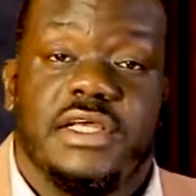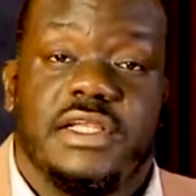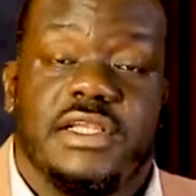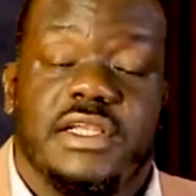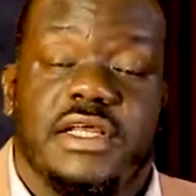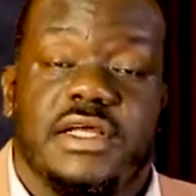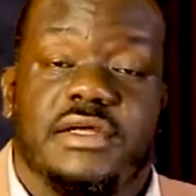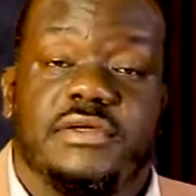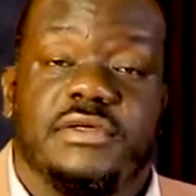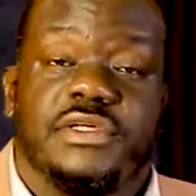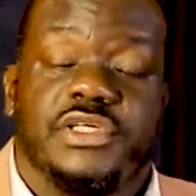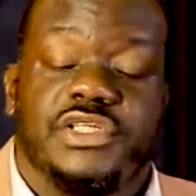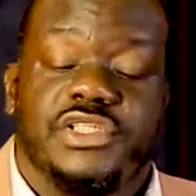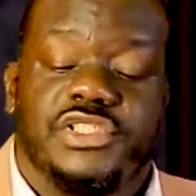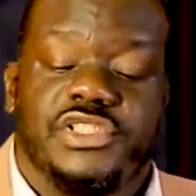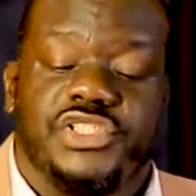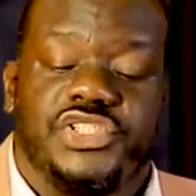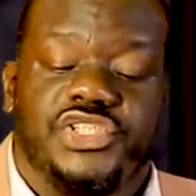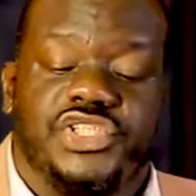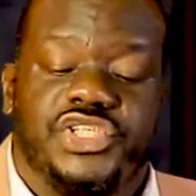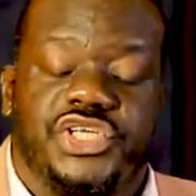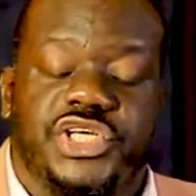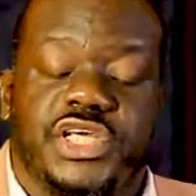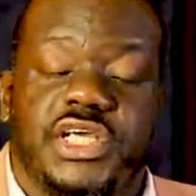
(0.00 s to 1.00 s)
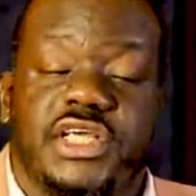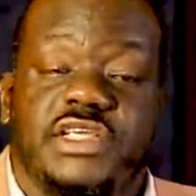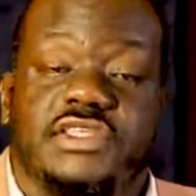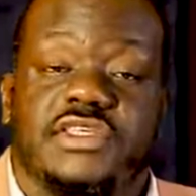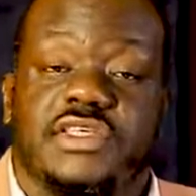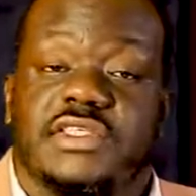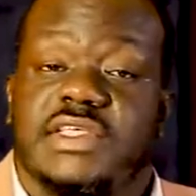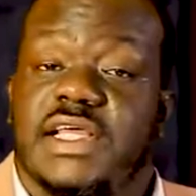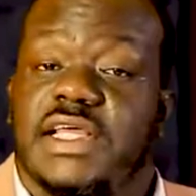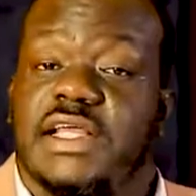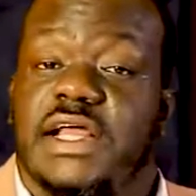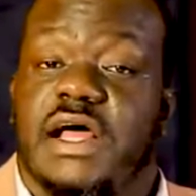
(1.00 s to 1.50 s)
Now,
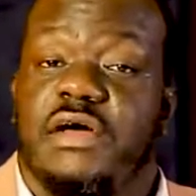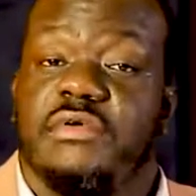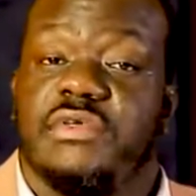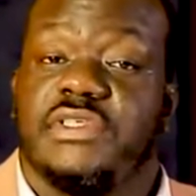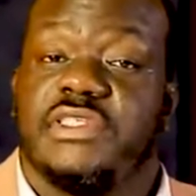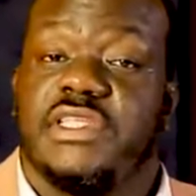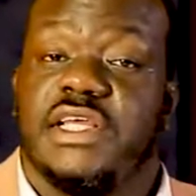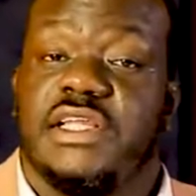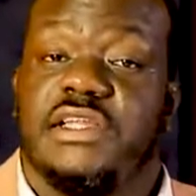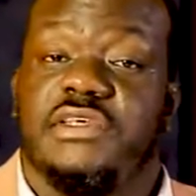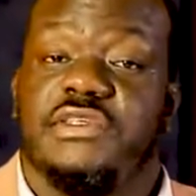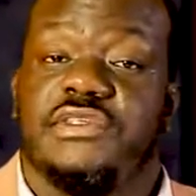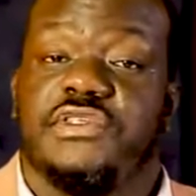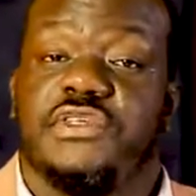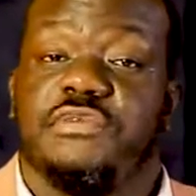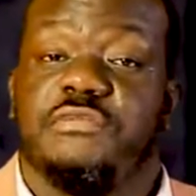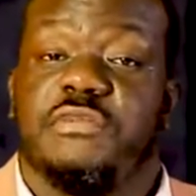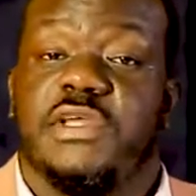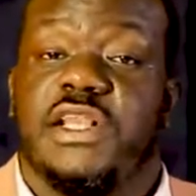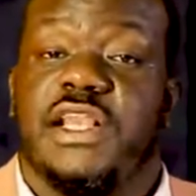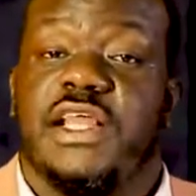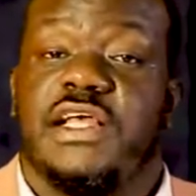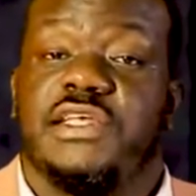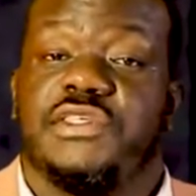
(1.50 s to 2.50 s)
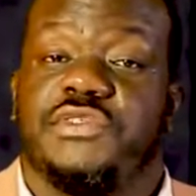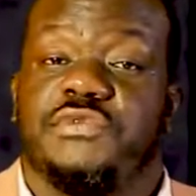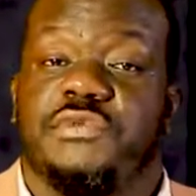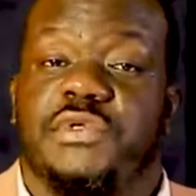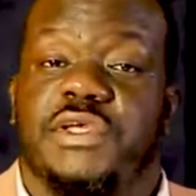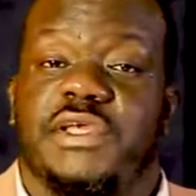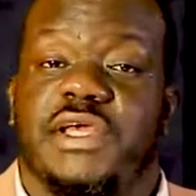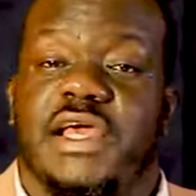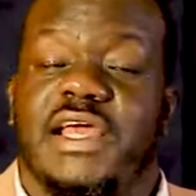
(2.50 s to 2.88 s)
Jesus, I, I was telling you something last week,